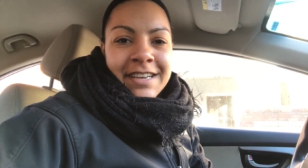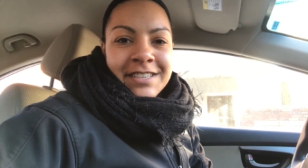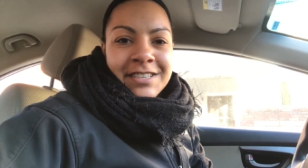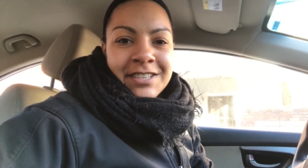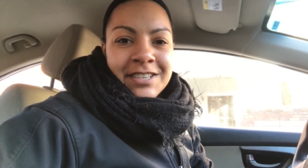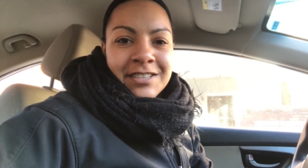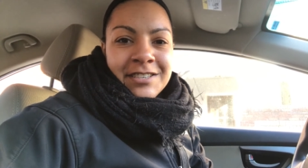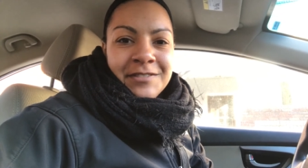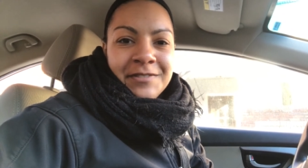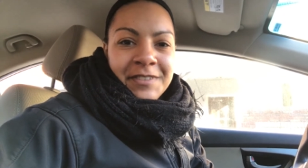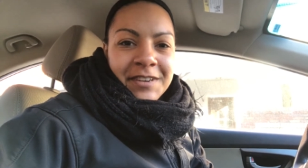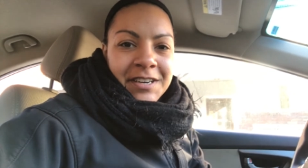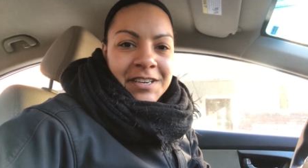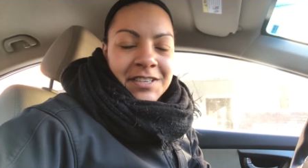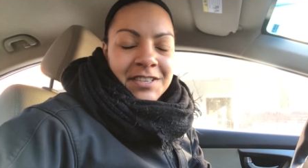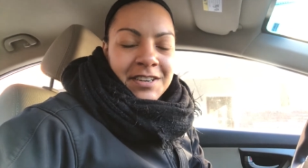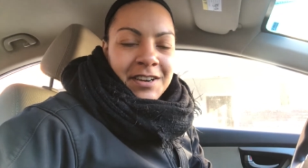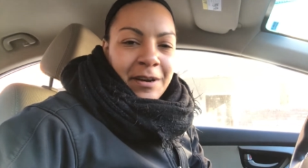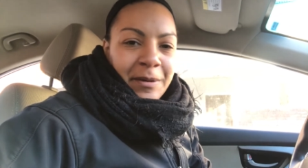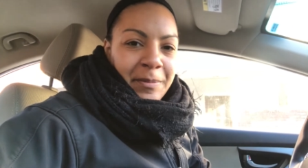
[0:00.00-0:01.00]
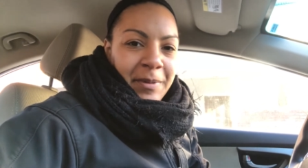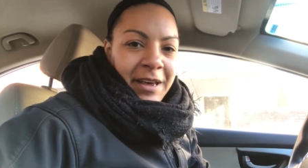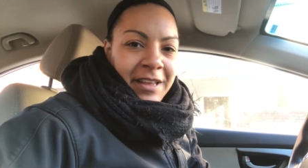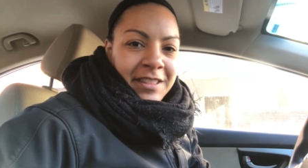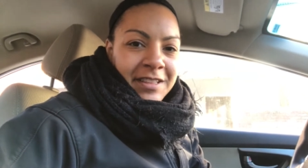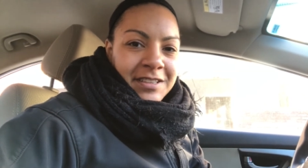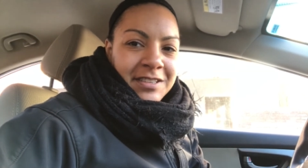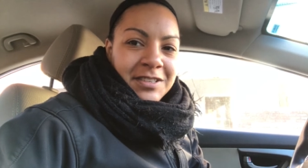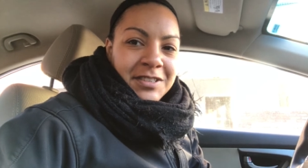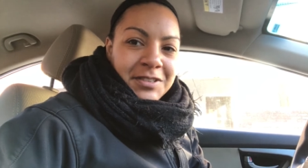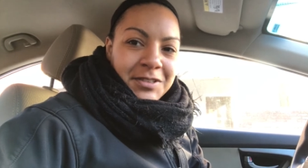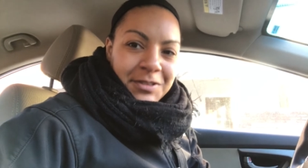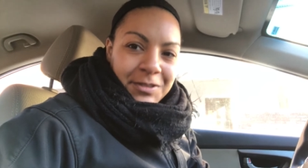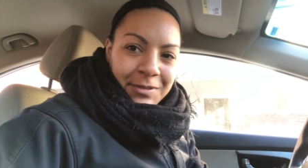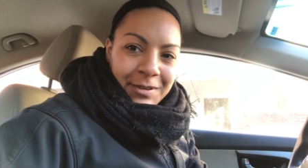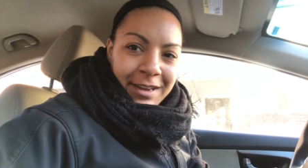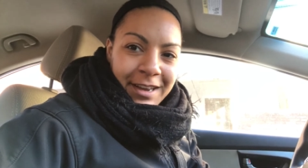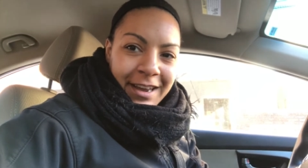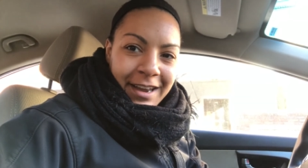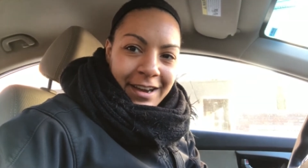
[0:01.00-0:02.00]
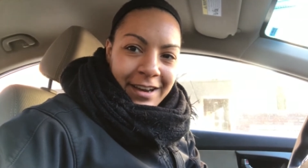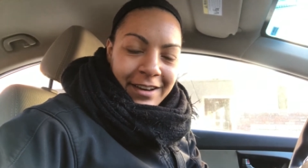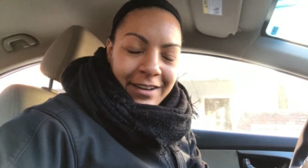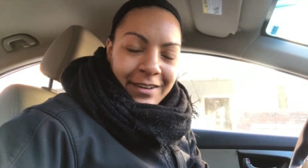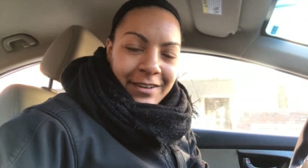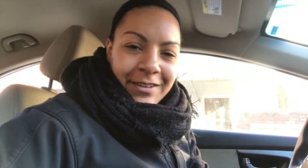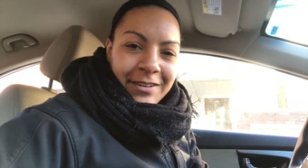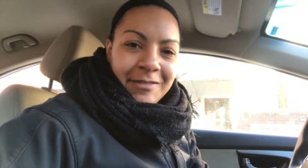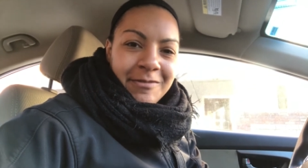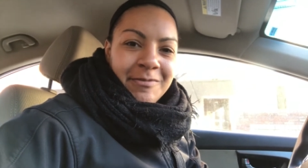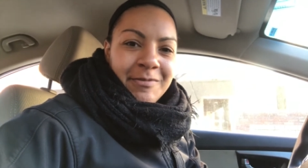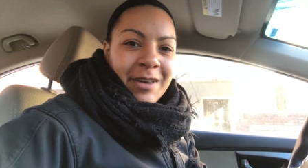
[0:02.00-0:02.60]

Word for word: Just finished up at the studio.